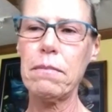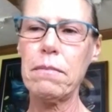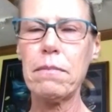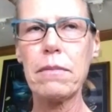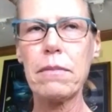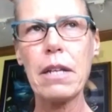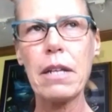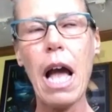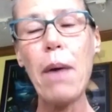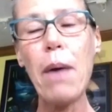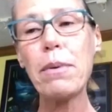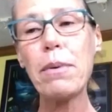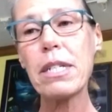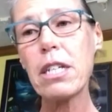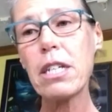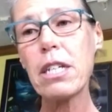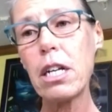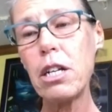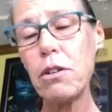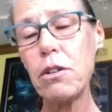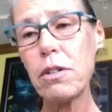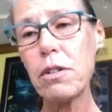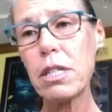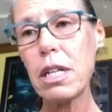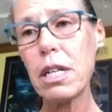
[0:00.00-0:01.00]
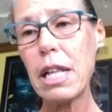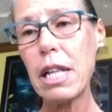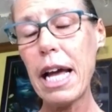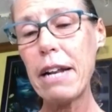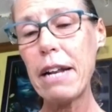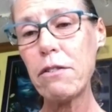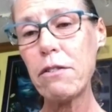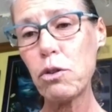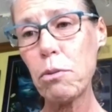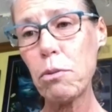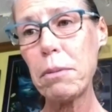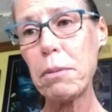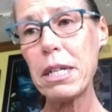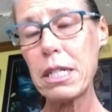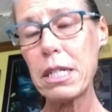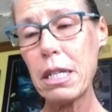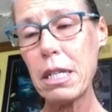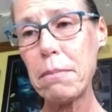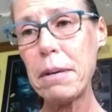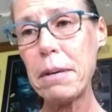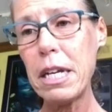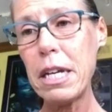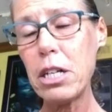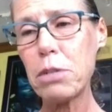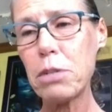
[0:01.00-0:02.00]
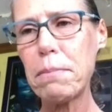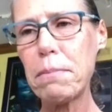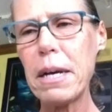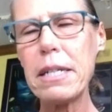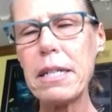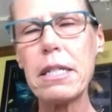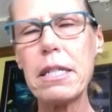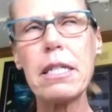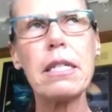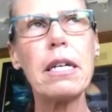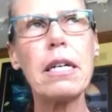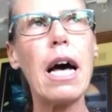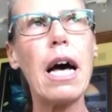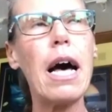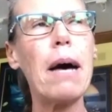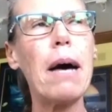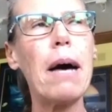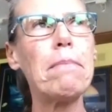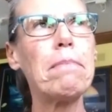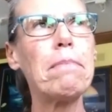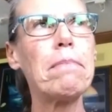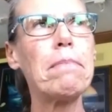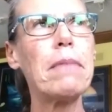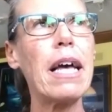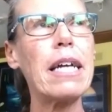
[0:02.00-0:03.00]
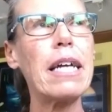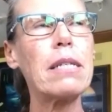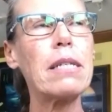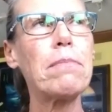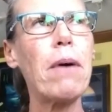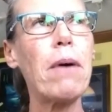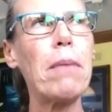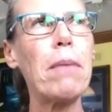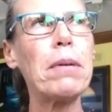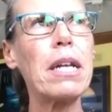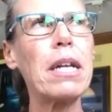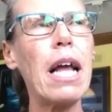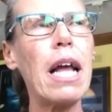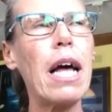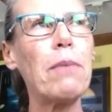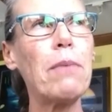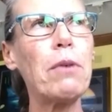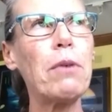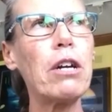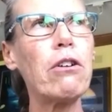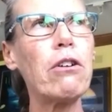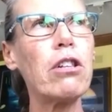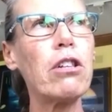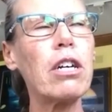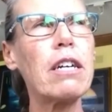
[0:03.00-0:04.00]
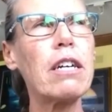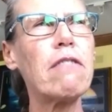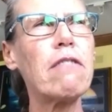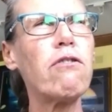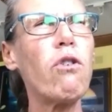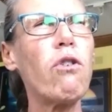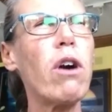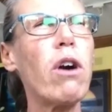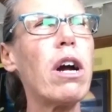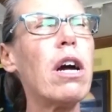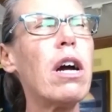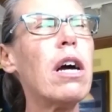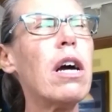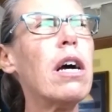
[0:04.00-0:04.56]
I was going to use the line of swimming to the beach, but that's probably not what you're looking for.